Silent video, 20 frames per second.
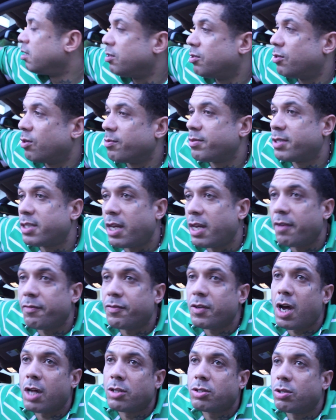You know what I'm saying?
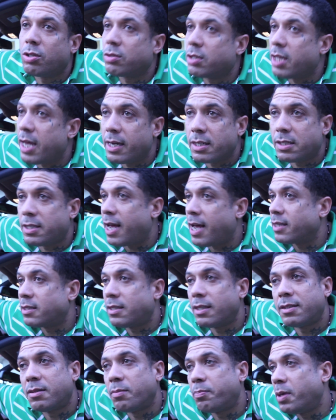If y'all took that as that,
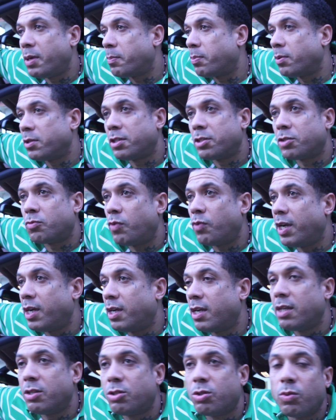just the people are just
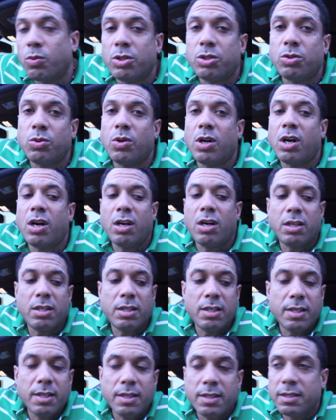reading into it too
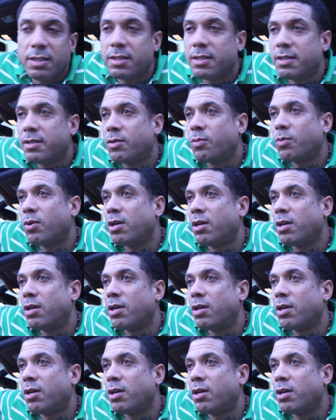hard.